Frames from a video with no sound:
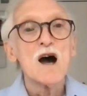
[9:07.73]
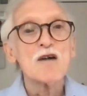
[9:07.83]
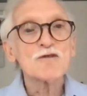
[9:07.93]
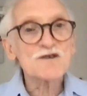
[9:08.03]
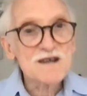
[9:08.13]

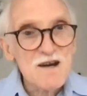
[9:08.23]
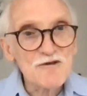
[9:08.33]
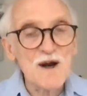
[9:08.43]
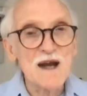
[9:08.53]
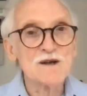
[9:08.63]
For sea
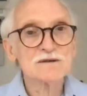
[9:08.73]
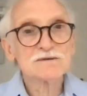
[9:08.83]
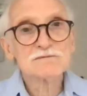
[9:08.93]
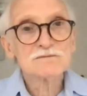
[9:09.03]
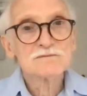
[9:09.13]
freight,
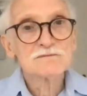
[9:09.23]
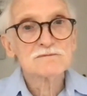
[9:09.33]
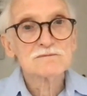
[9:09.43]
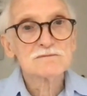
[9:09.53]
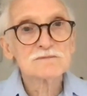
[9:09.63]

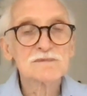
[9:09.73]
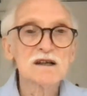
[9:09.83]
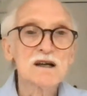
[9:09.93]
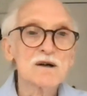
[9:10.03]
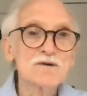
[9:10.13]

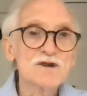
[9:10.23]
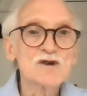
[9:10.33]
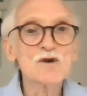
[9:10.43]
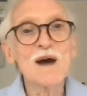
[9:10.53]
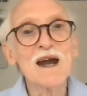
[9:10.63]
go
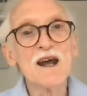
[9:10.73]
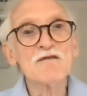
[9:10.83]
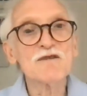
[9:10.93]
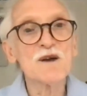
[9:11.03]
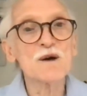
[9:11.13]
to an
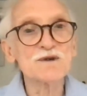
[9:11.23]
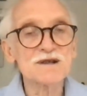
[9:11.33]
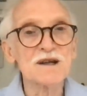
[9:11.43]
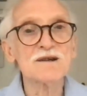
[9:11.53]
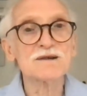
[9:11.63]

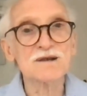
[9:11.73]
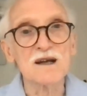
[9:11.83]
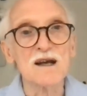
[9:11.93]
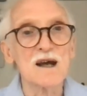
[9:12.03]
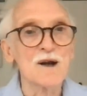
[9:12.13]

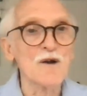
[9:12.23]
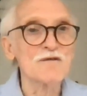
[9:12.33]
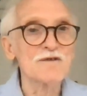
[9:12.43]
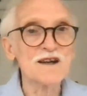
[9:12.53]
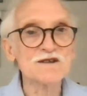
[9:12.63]
NVOCC, a
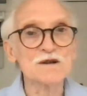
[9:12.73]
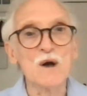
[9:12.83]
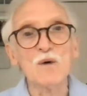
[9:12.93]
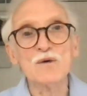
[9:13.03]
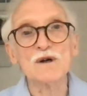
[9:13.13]
non-vessel
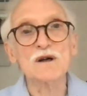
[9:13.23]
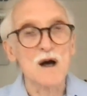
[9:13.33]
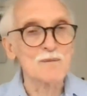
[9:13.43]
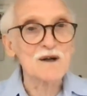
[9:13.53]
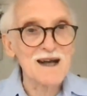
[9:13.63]
owner
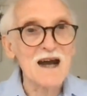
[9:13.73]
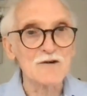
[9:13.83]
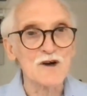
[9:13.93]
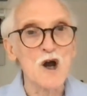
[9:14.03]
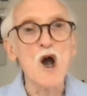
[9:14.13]
common
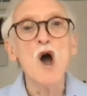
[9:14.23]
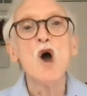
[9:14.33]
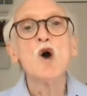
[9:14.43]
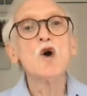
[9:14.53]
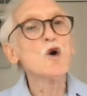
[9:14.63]
carrier,
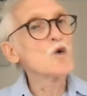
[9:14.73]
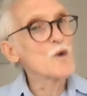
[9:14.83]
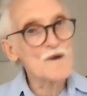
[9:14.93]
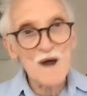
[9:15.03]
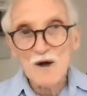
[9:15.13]
who,
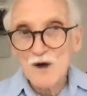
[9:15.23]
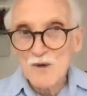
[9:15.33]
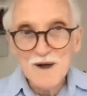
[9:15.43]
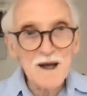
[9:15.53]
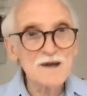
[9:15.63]
without
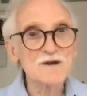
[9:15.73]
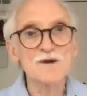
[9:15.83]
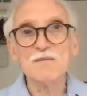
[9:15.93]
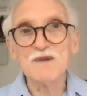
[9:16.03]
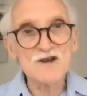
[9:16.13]
going into
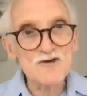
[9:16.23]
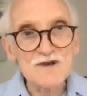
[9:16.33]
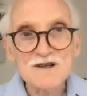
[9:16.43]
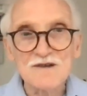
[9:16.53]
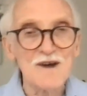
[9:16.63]
the
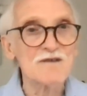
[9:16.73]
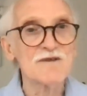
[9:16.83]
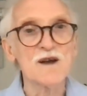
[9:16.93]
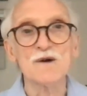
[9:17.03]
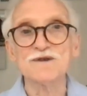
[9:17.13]
mysteries of
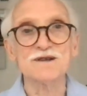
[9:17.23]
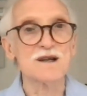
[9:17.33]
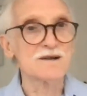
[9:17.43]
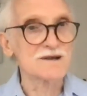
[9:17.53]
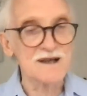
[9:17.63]

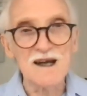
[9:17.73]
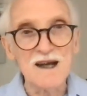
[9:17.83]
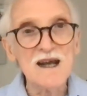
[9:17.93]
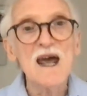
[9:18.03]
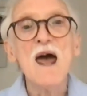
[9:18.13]

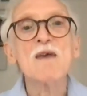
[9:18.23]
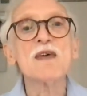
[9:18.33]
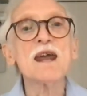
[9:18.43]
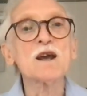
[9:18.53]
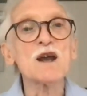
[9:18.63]
NVOCC,
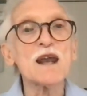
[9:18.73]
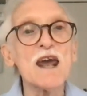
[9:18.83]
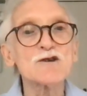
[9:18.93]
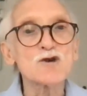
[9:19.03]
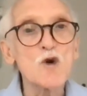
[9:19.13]
they can
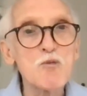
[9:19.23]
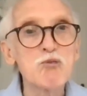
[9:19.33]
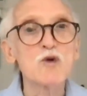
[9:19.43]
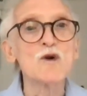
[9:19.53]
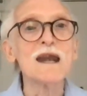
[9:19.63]
get you
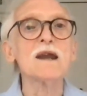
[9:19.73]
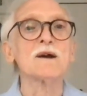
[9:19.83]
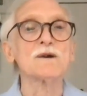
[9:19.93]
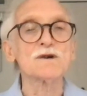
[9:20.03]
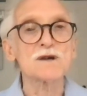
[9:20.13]

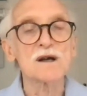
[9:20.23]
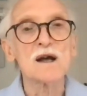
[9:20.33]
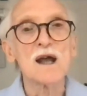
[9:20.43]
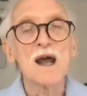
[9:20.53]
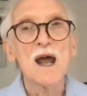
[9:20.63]
brilliant
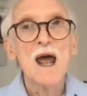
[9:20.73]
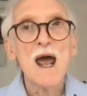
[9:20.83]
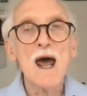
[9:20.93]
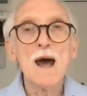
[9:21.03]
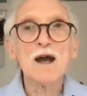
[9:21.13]

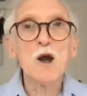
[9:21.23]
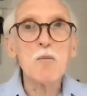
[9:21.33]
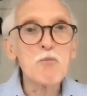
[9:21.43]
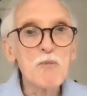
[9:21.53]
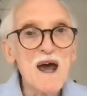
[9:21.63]

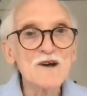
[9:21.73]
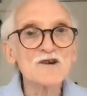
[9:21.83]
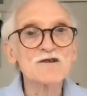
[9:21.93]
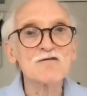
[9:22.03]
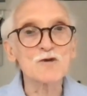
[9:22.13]

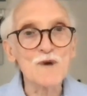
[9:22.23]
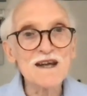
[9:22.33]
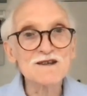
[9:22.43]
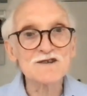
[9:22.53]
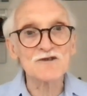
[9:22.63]
competitive
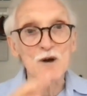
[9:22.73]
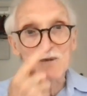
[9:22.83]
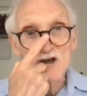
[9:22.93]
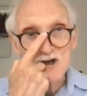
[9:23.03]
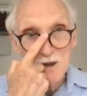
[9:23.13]
rates from
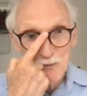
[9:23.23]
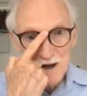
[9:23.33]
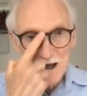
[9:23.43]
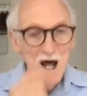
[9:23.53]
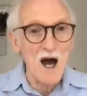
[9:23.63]
a
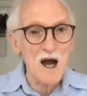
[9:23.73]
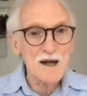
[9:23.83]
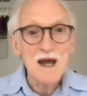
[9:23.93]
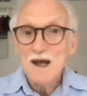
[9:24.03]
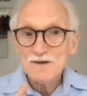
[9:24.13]
shipping
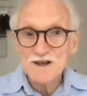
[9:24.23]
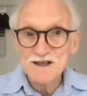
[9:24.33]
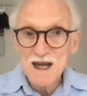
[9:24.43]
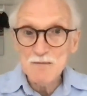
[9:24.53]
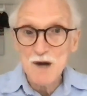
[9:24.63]
line, the
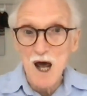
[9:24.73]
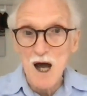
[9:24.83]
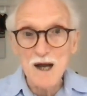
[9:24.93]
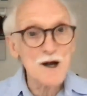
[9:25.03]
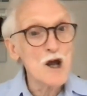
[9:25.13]
same
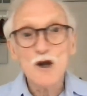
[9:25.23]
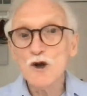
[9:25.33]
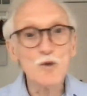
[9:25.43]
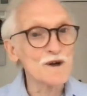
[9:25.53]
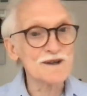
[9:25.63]
line
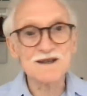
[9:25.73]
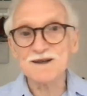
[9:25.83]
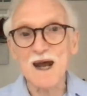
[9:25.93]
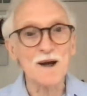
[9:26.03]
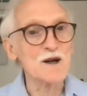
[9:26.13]
you wouldn't
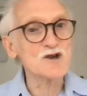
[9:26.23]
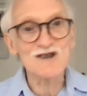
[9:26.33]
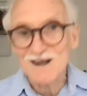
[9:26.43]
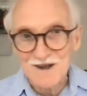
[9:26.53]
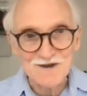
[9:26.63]
stand a
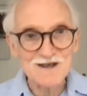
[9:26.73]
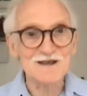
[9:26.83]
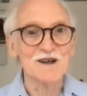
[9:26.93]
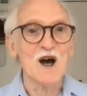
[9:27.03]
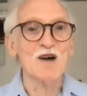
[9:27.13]

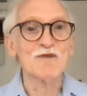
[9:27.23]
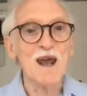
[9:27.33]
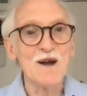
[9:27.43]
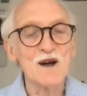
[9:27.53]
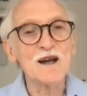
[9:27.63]
chance of
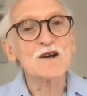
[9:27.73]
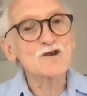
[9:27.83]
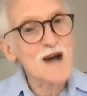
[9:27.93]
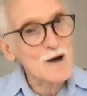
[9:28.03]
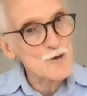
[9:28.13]
getting
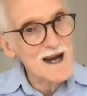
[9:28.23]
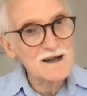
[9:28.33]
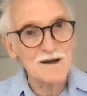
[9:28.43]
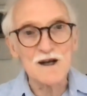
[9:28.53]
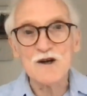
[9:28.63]

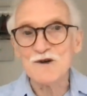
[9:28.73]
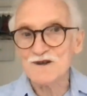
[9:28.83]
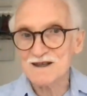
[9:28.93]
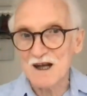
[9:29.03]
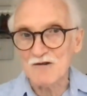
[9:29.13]
directly
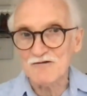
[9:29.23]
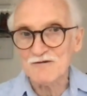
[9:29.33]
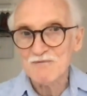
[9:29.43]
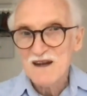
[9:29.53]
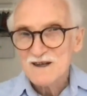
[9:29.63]
yourself.
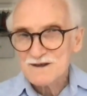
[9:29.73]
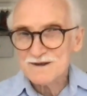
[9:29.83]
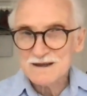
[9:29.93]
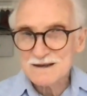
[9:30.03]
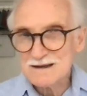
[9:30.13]
So
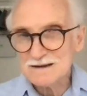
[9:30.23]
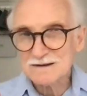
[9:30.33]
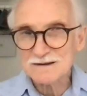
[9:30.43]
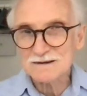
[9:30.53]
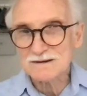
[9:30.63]
you see
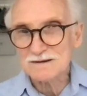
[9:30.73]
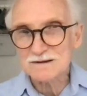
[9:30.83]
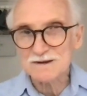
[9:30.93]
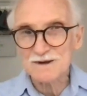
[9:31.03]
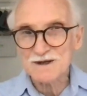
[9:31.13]

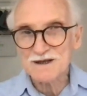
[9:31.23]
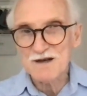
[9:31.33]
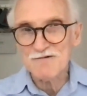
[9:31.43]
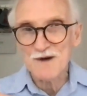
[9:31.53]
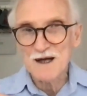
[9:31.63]
on the
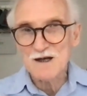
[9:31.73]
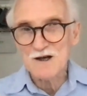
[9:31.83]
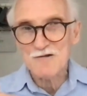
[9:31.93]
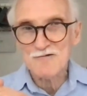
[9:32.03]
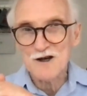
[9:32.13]
sea freight and
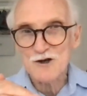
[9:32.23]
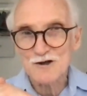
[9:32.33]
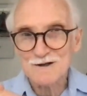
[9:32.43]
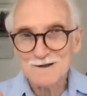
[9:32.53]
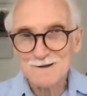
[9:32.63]
air freight,
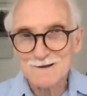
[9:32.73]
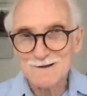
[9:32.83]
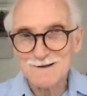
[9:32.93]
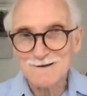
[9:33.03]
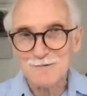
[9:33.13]
you're
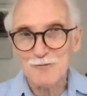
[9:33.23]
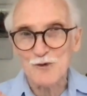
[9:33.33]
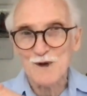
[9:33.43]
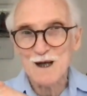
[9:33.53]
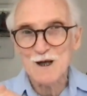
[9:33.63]
starting to
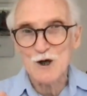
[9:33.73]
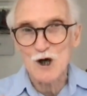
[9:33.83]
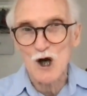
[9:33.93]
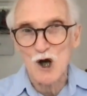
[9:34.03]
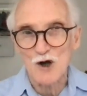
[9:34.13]
bring your
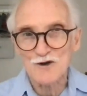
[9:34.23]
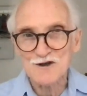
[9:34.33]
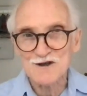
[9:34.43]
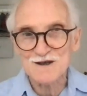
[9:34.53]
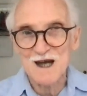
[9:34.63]

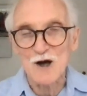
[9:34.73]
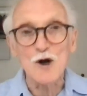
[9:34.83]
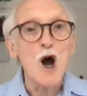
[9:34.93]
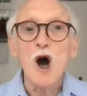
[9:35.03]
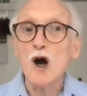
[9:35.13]
costs down
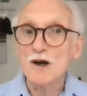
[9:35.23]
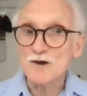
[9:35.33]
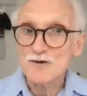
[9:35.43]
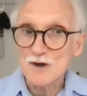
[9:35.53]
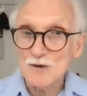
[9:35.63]
or
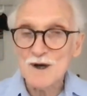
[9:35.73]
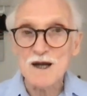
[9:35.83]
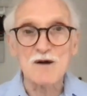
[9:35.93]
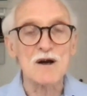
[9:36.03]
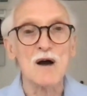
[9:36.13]
controlling
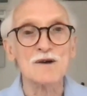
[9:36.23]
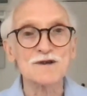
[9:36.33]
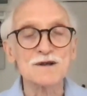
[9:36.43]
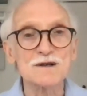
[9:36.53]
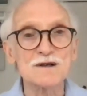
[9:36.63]
your
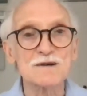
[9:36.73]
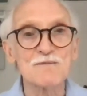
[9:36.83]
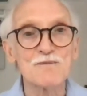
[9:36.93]
costs.